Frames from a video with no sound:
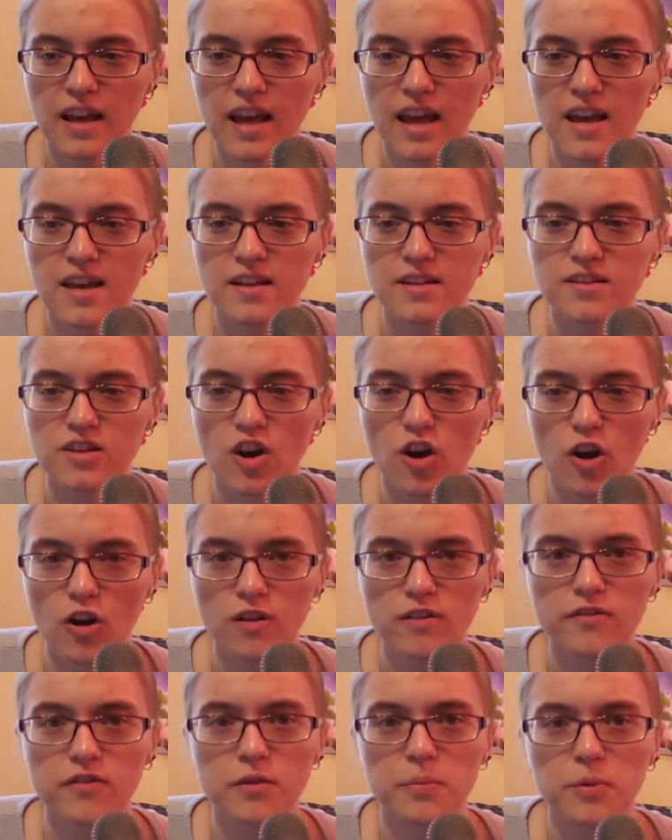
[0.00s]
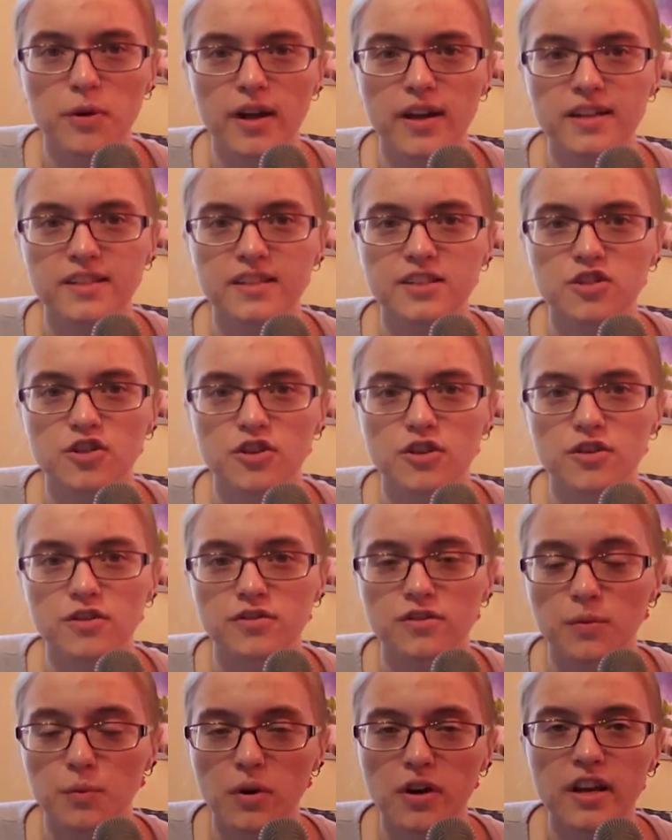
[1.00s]
And all of the
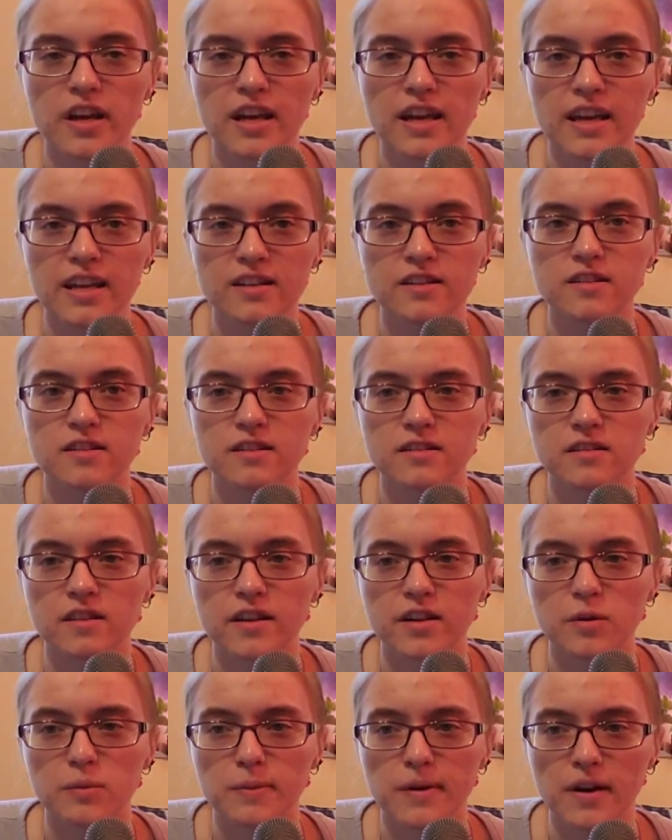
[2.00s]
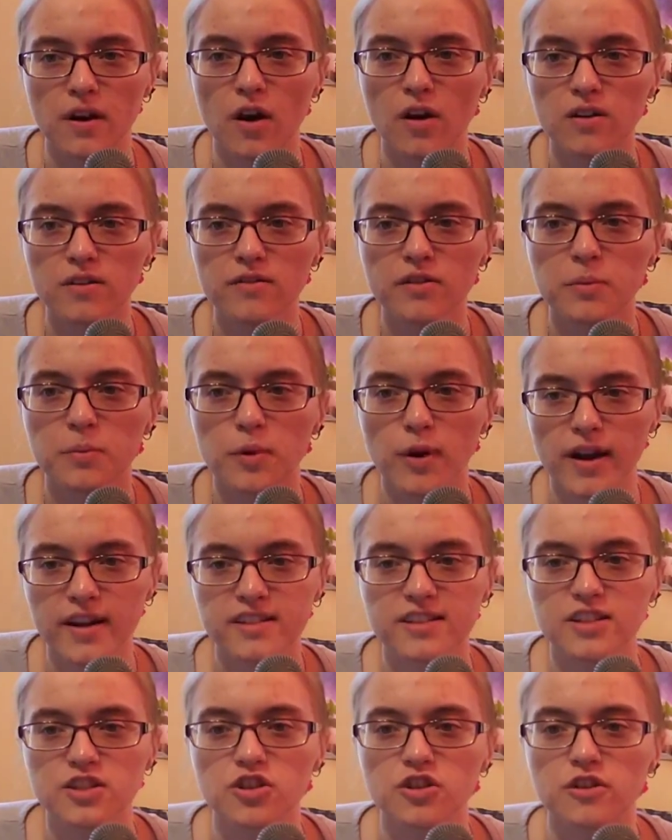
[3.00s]
practitioners, we're going to get into this later, but all of the
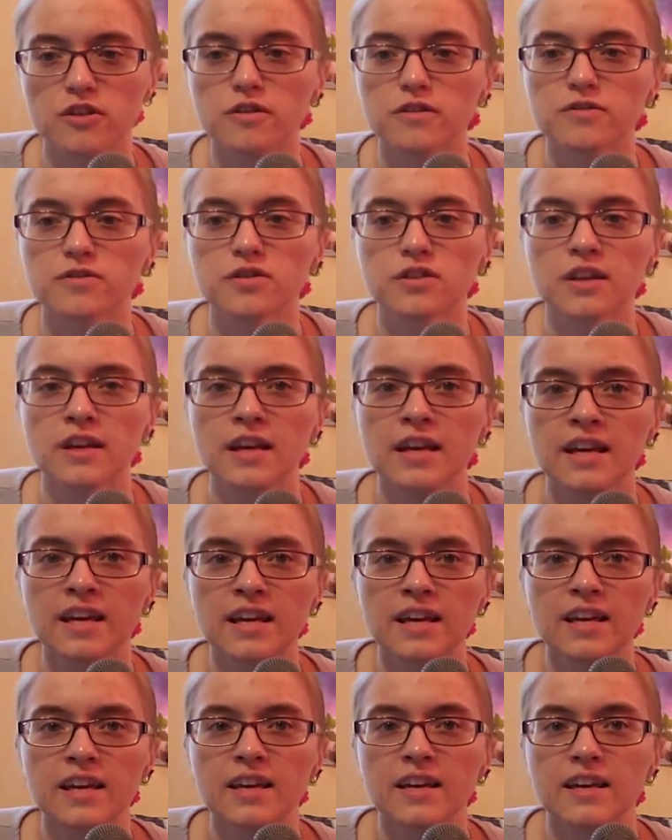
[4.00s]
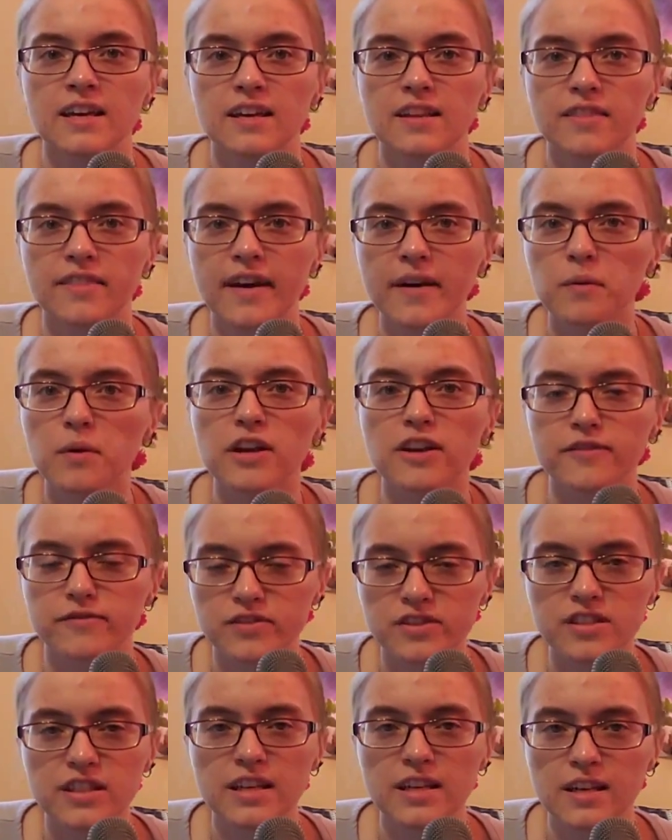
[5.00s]
practitioners that we have
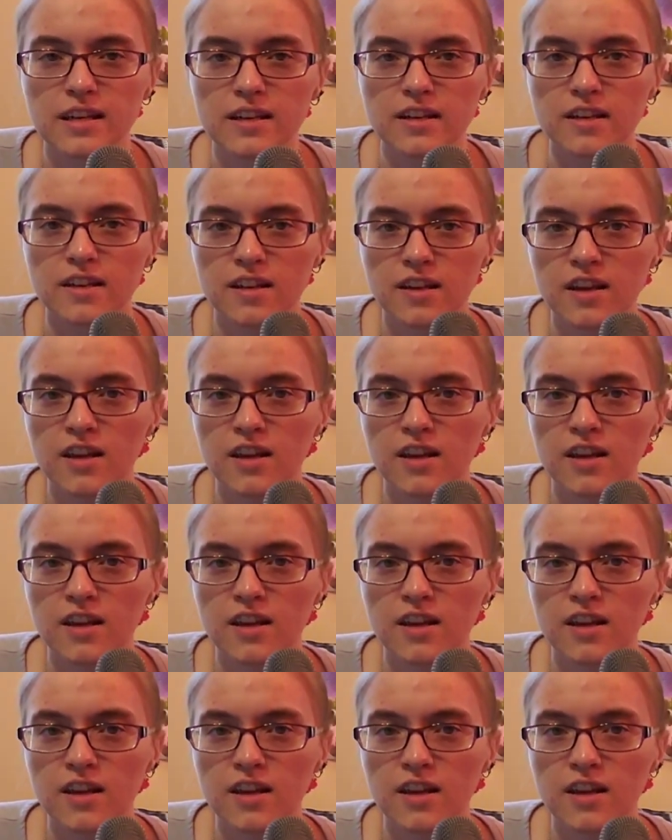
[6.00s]
seen